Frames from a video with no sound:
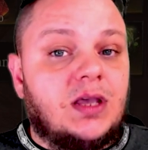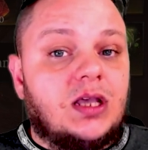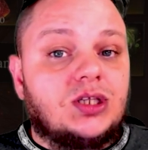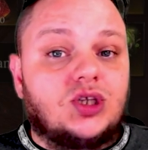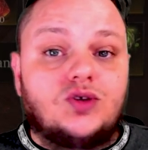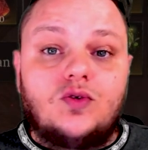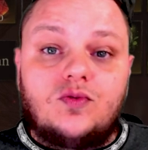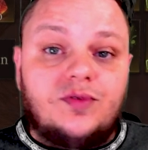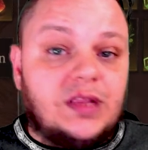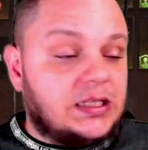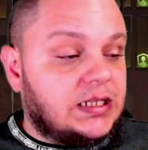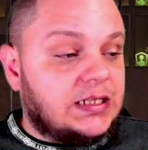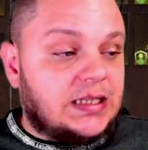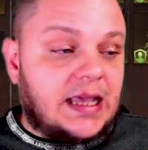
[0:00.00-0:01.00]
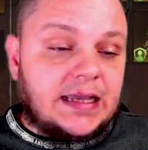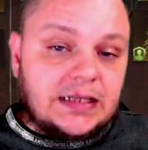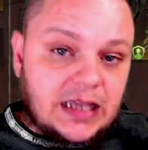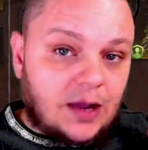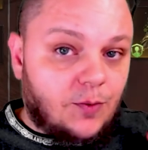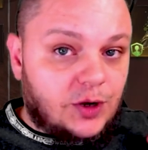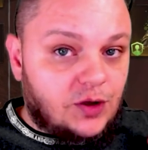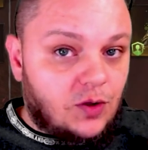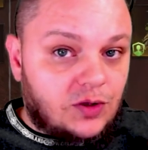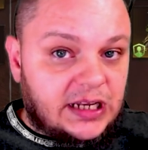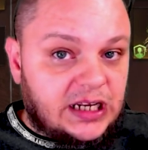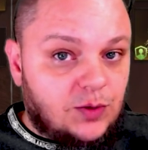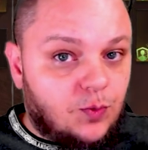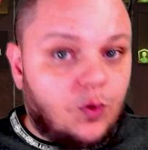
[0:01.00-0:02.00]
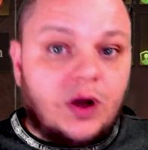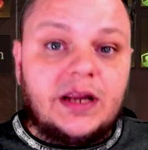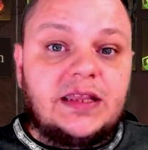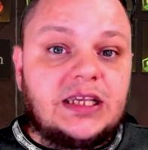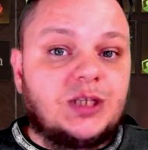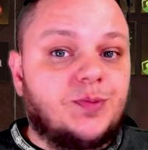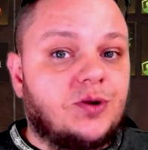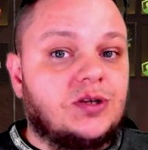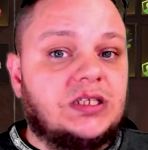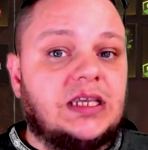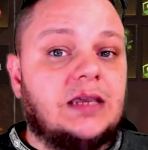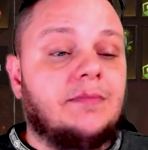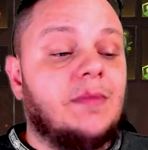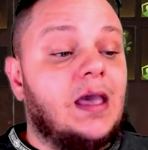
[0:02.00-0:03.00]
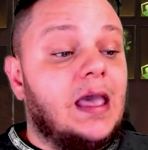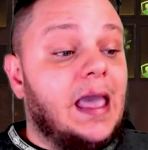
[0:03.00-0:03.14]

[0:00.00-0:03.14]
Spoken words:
So this is that set where you only need one of these per team.